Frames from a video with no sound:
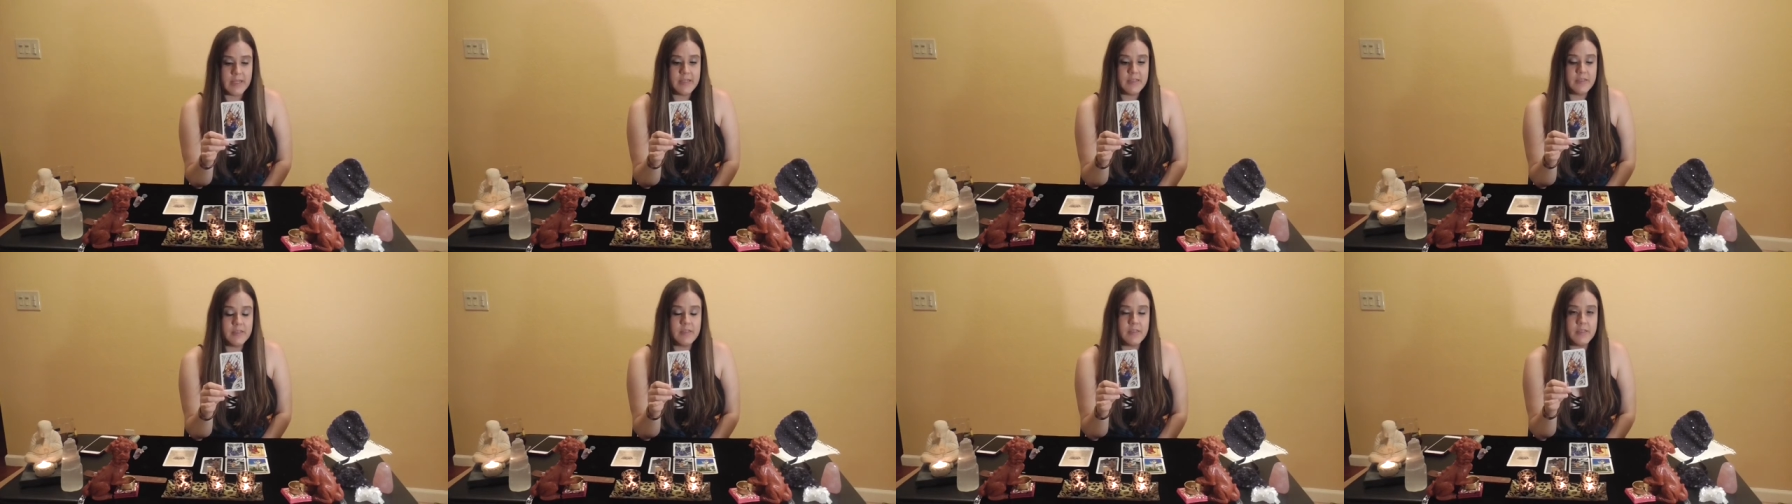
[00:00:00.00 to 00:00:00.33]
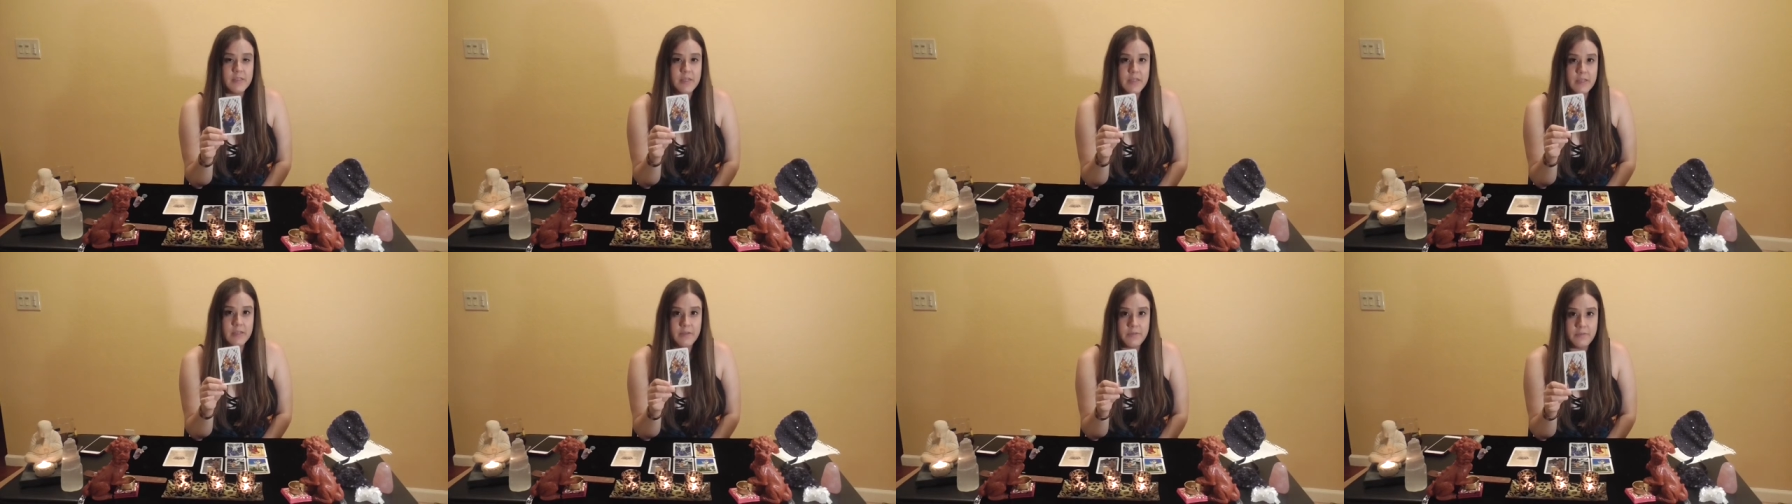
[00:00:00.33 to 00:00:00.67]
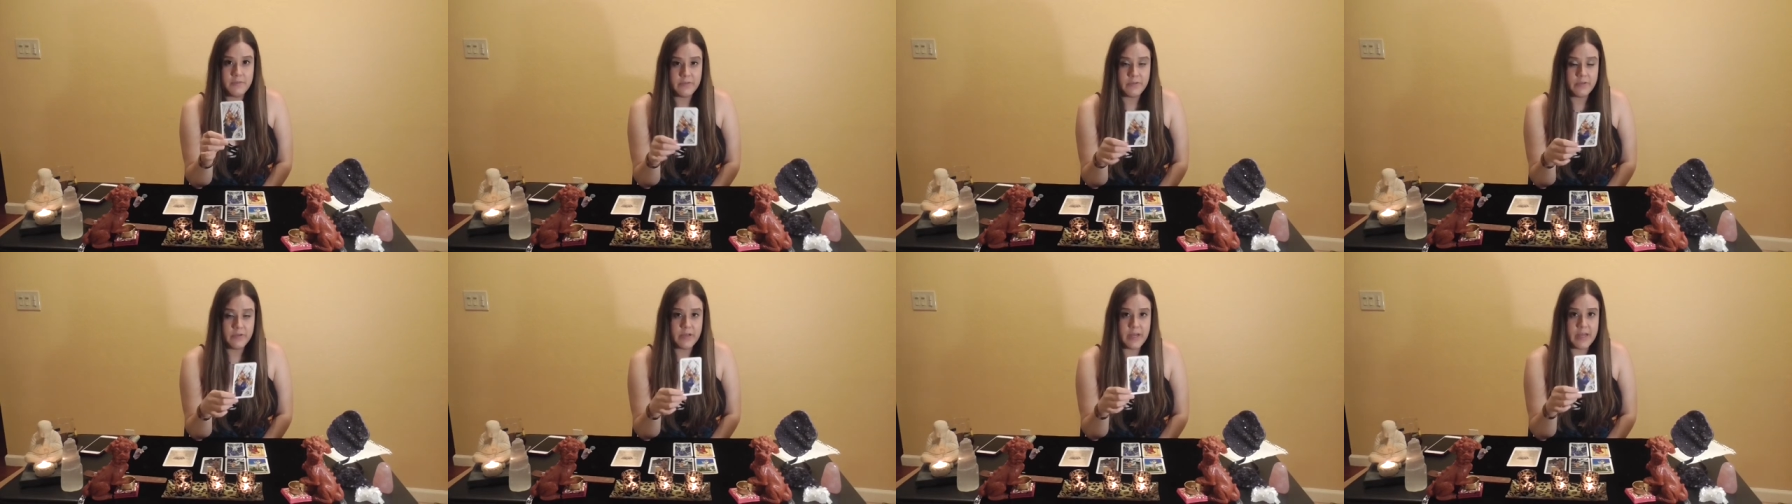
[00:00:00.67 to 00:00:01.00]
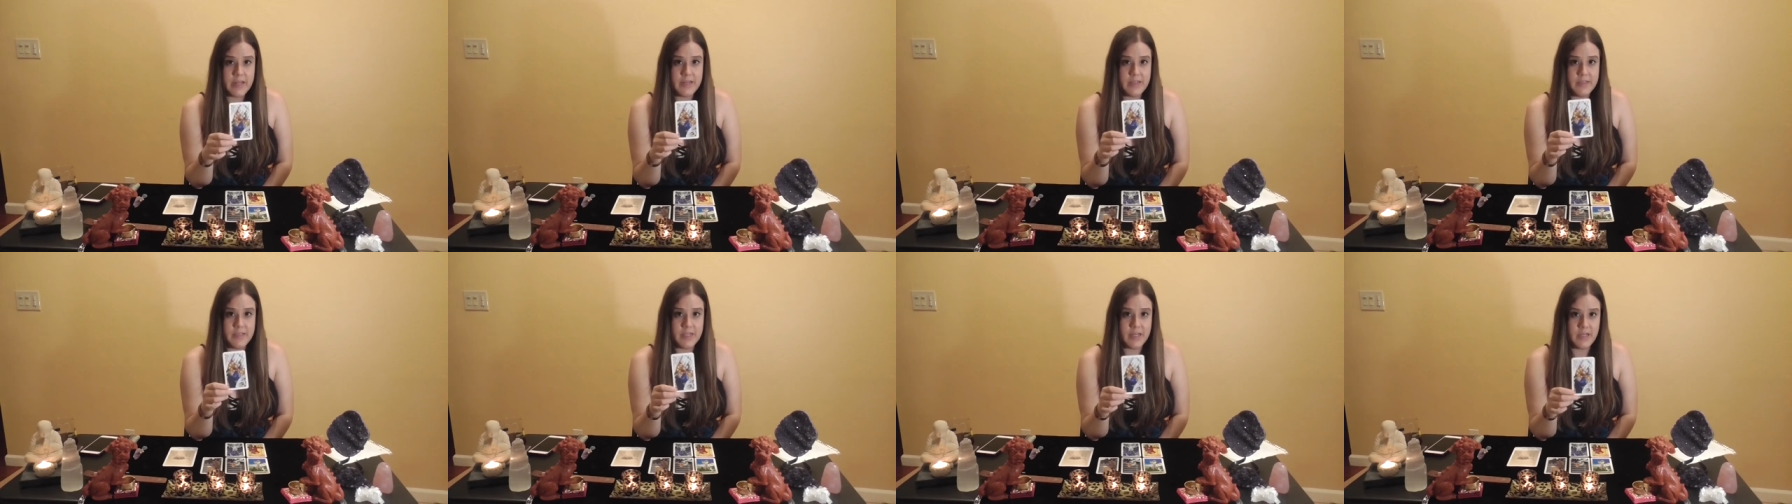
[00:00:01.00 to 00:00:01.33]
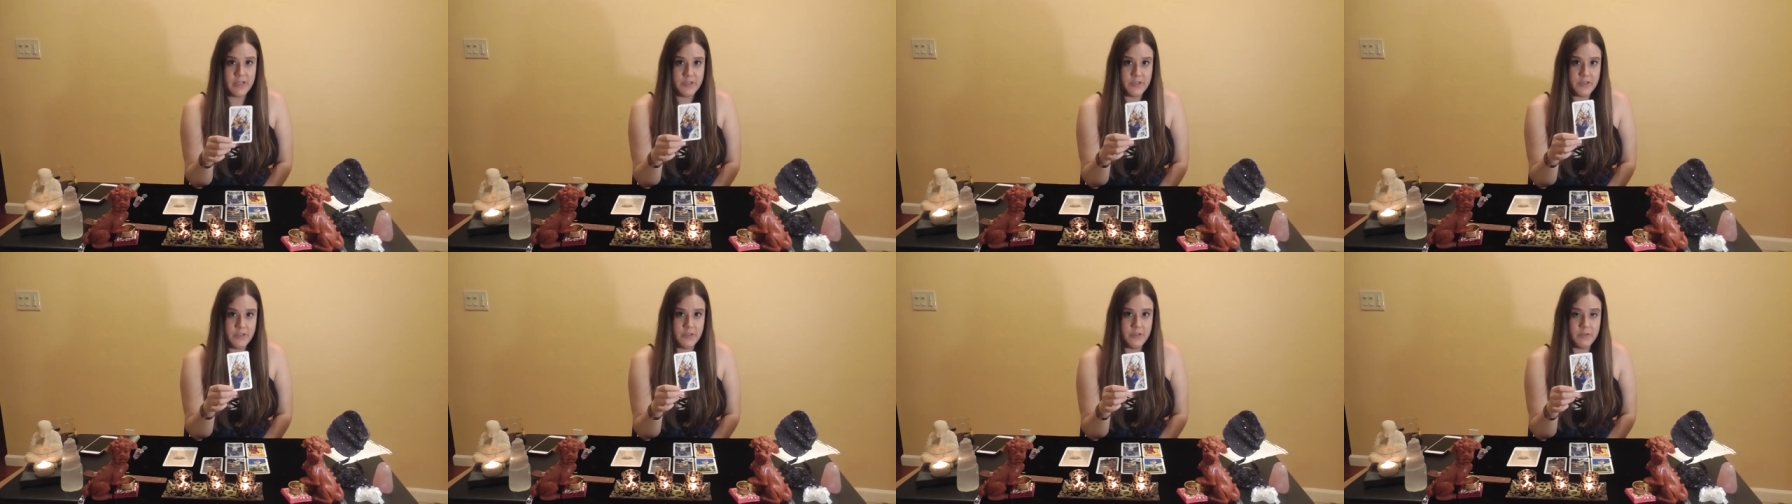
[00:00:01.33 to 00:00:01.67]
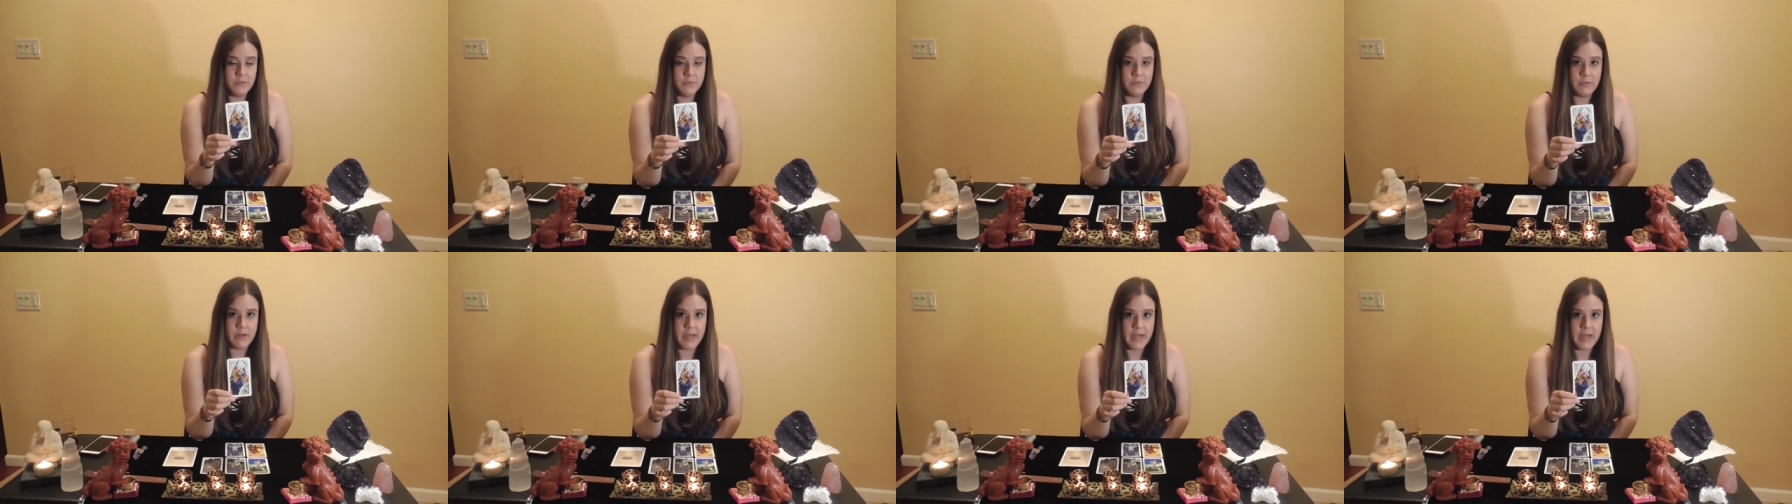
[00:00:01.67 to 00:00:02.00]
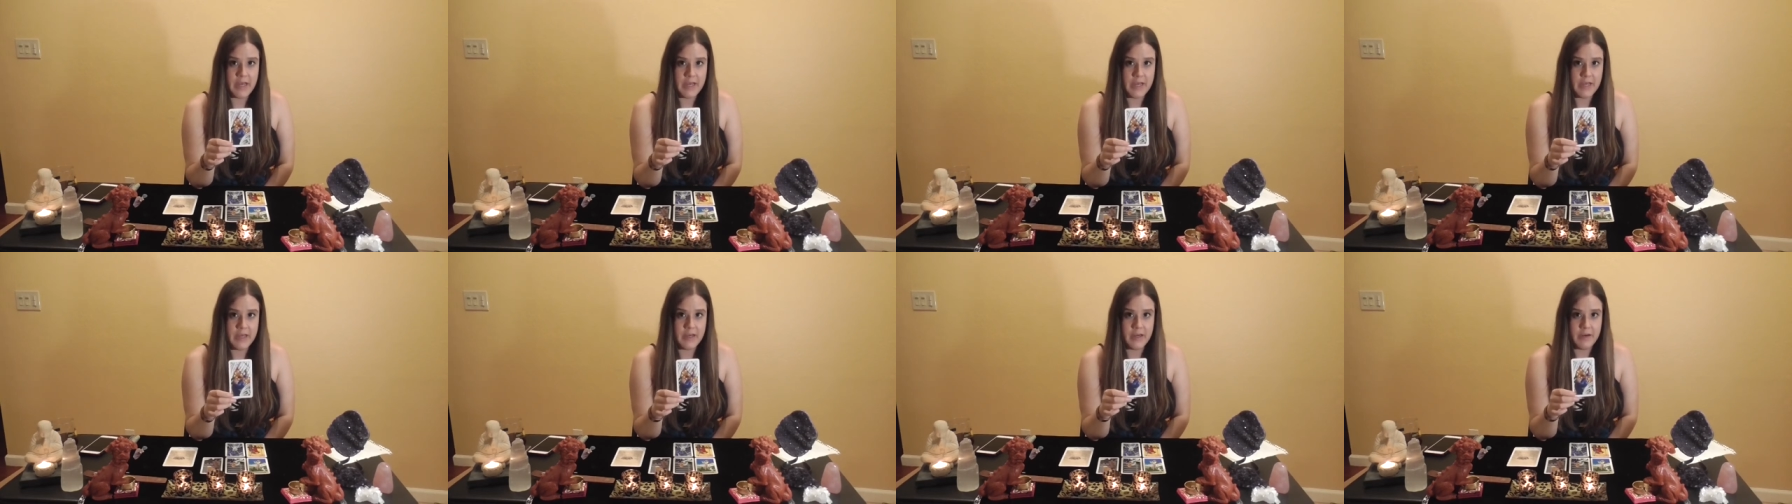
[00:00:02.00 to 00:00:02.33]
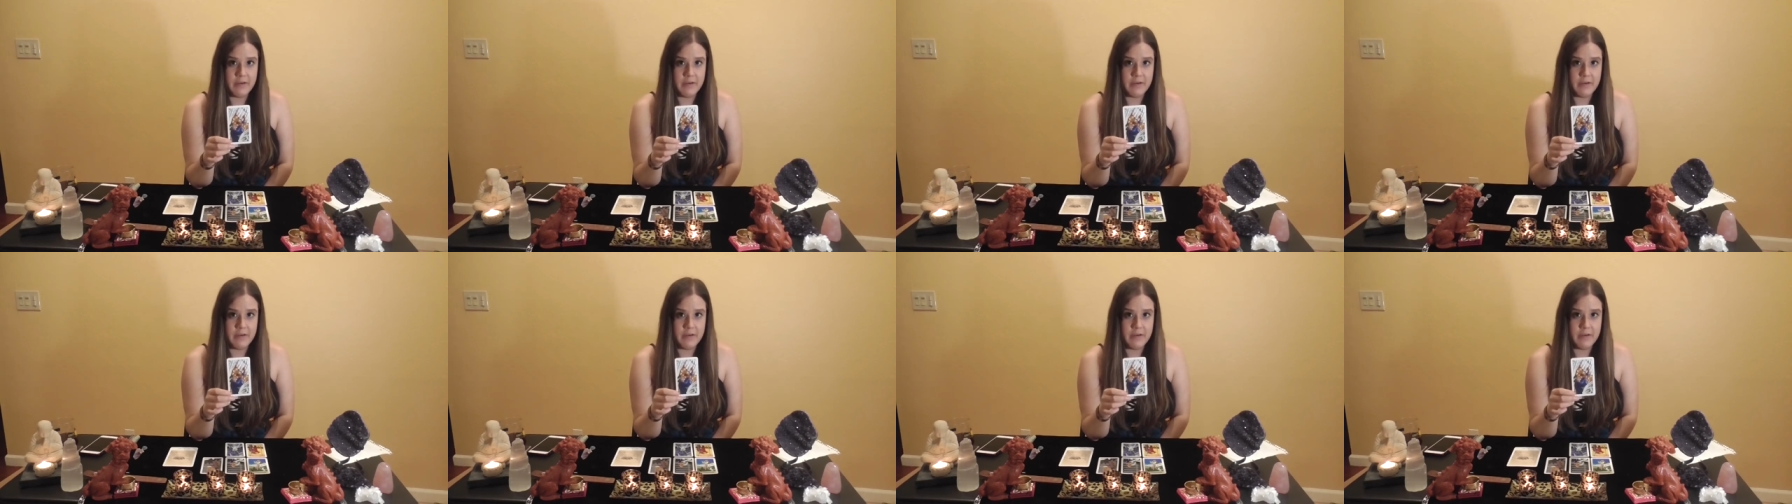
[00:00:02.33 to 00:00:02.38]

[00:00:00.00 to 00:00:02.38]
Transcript: skillful and intentional way